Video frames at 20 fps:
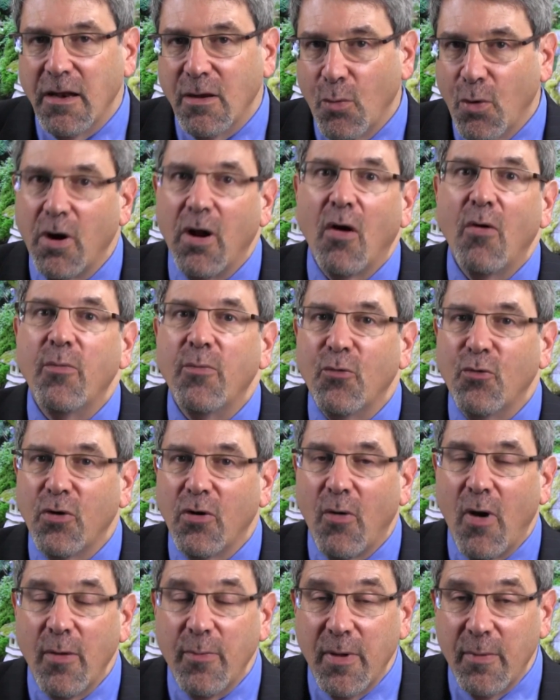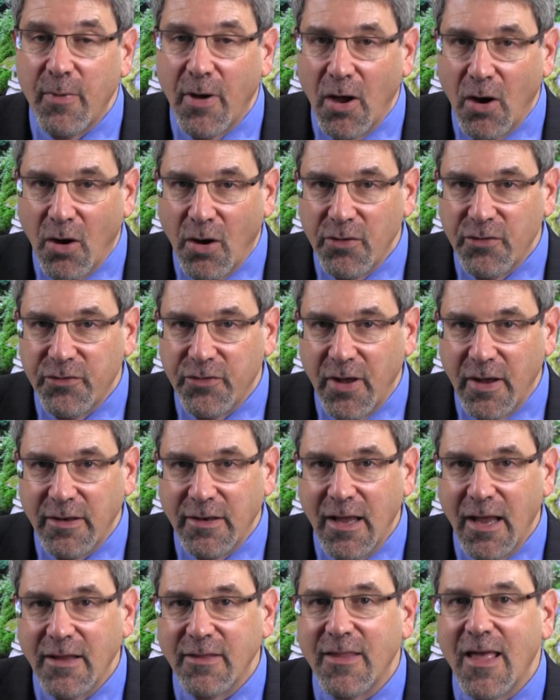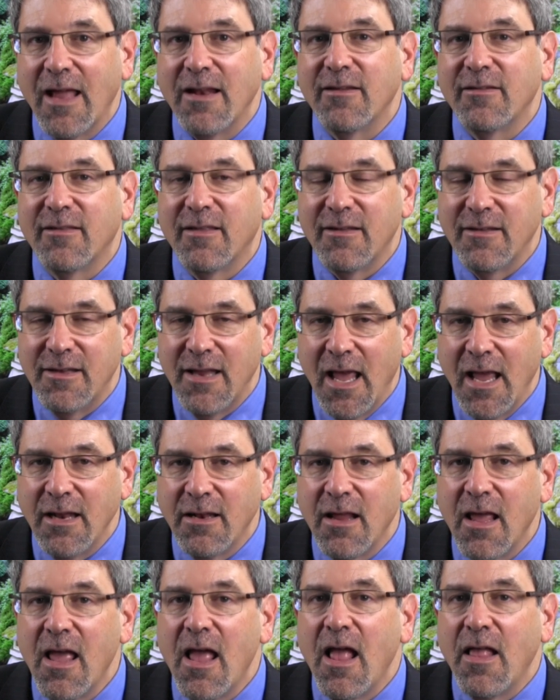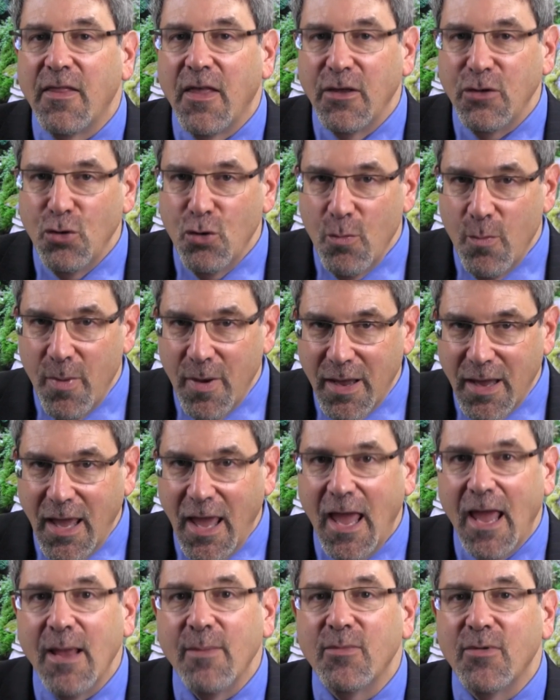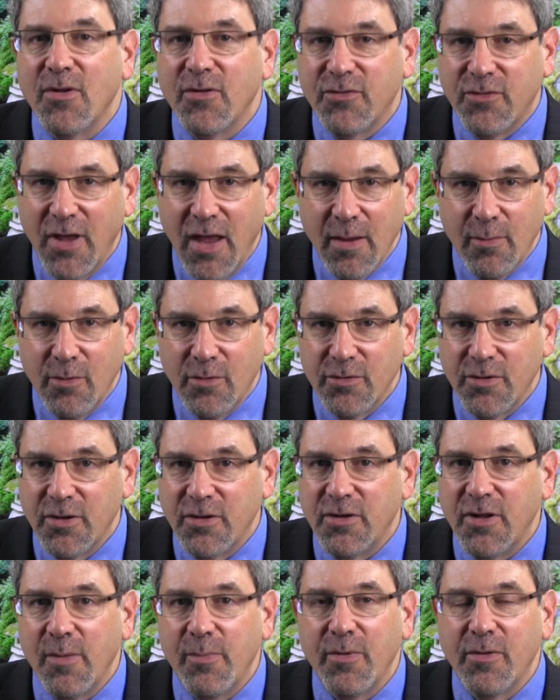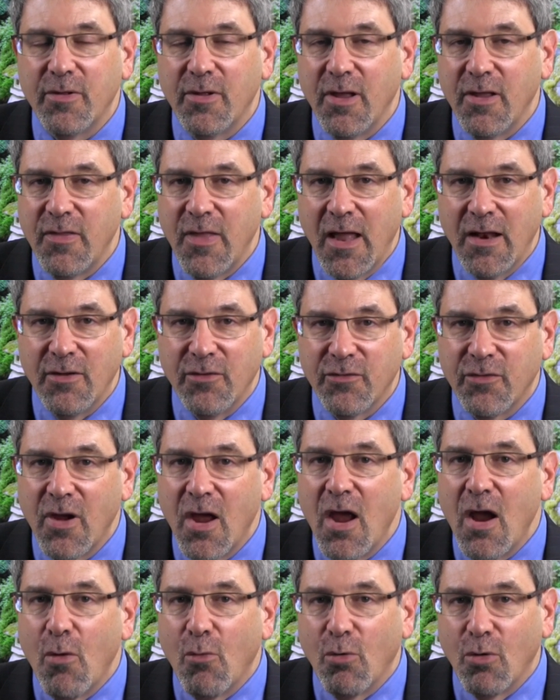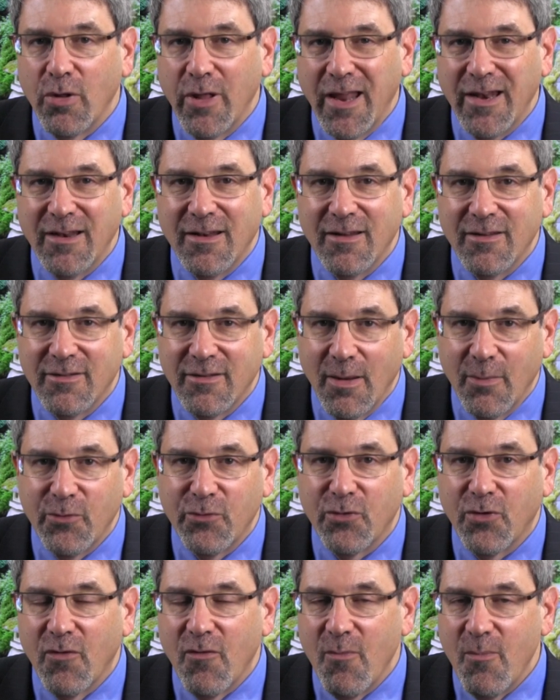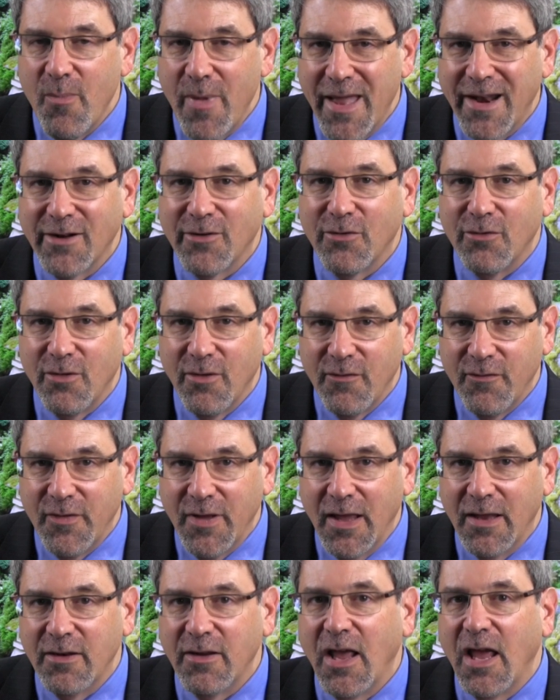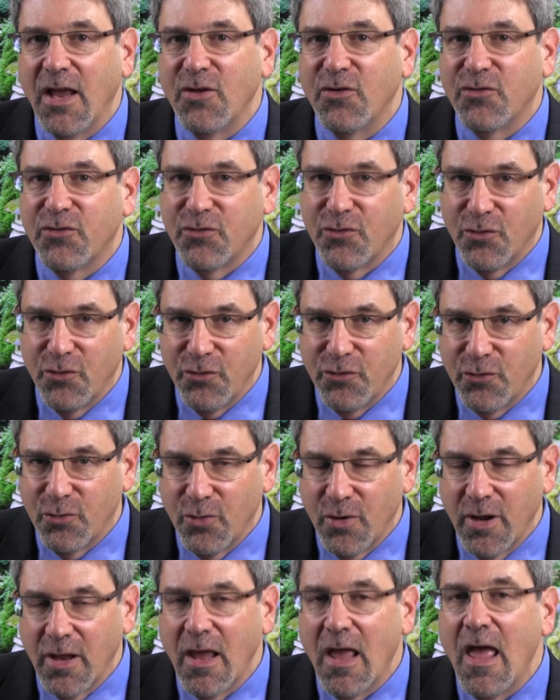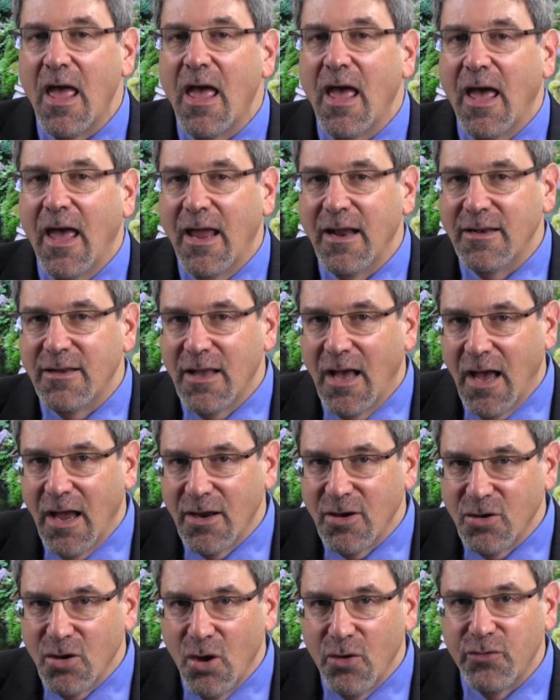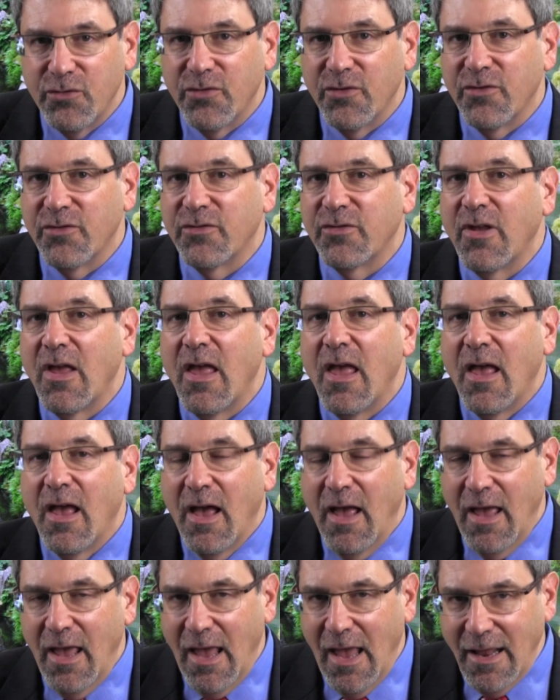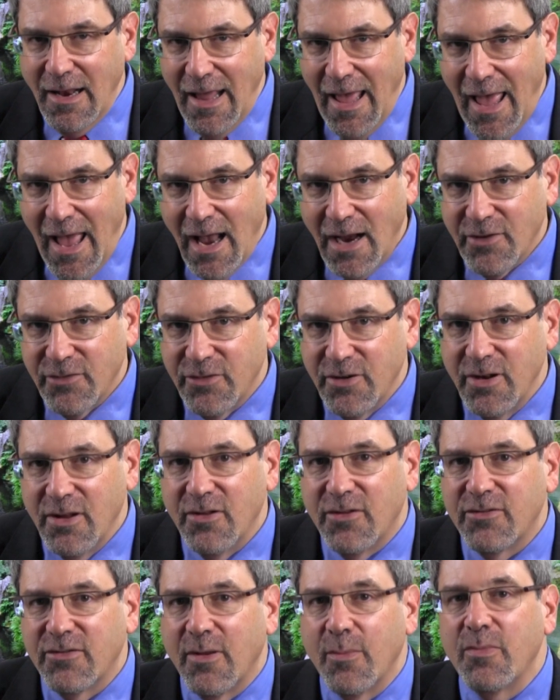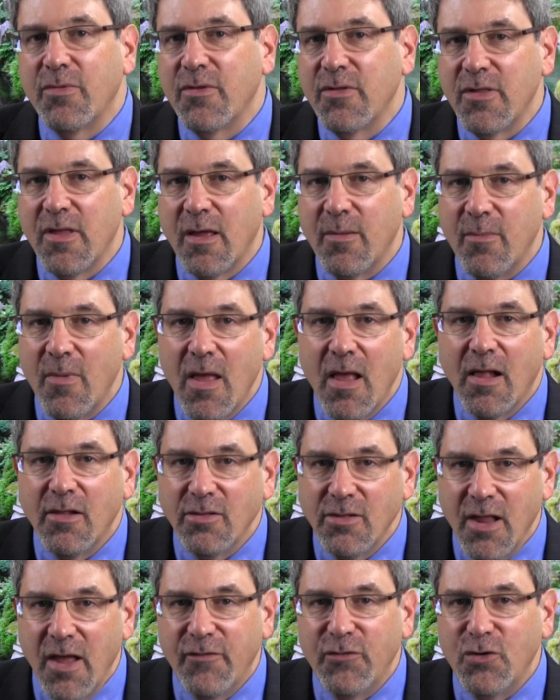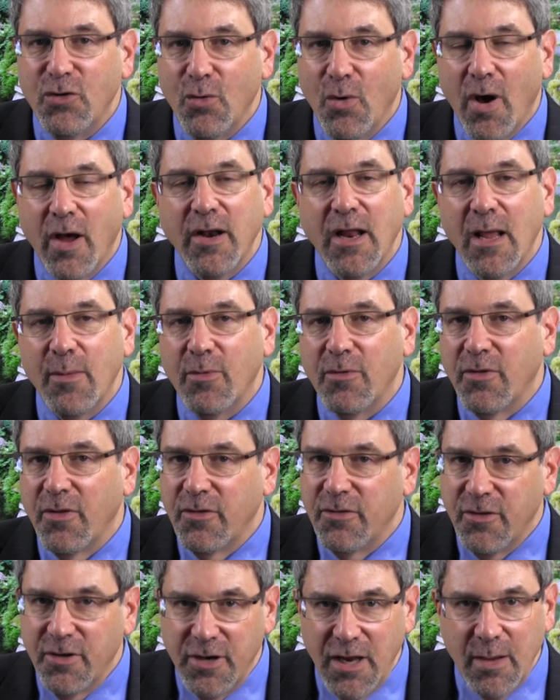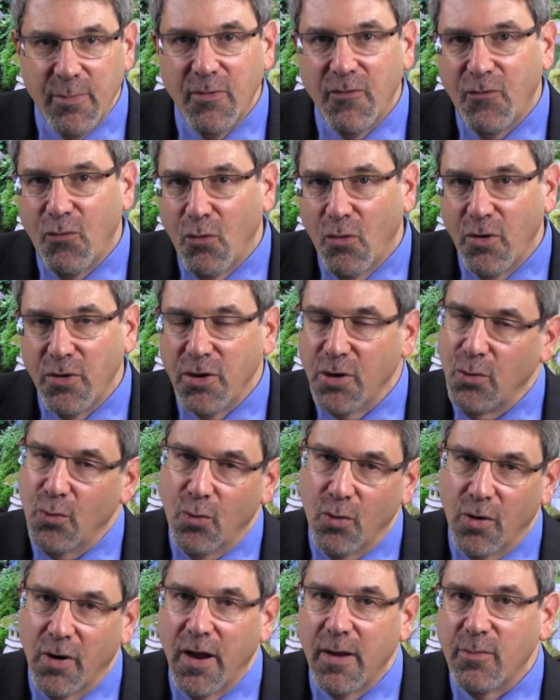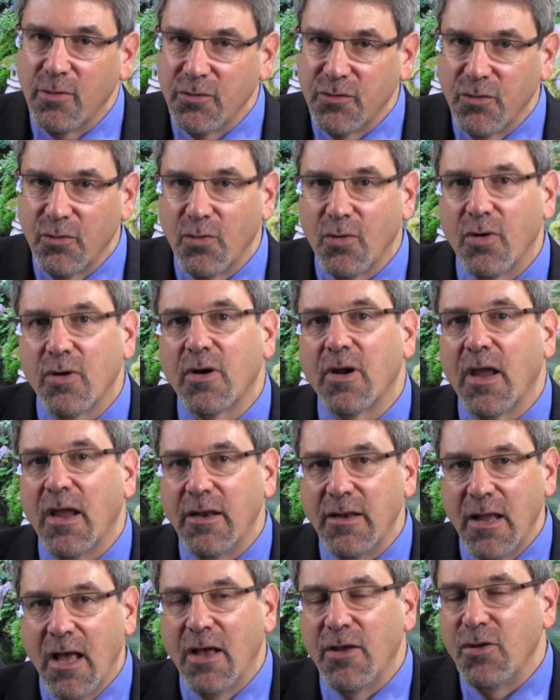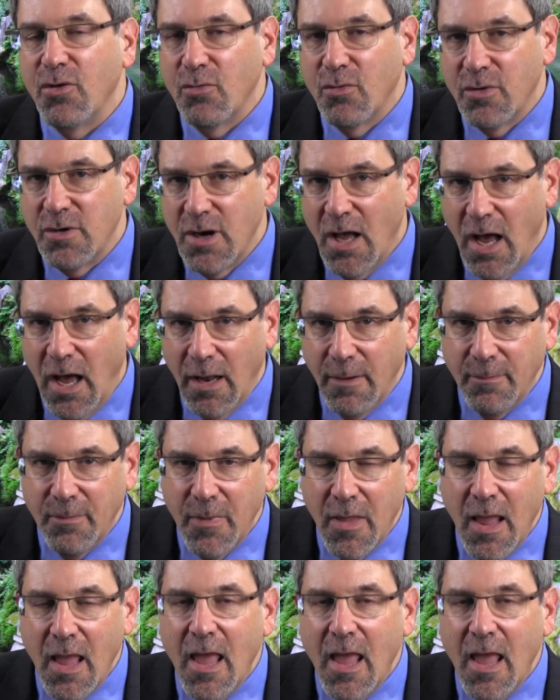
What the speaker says: Now, what do I mean by onset date? That is the date that you became disabled, and typically that is related to some sort of medical event, a surgery, a diagnosis, an accident, something that left you unable. The day before you were able to work and now you are not.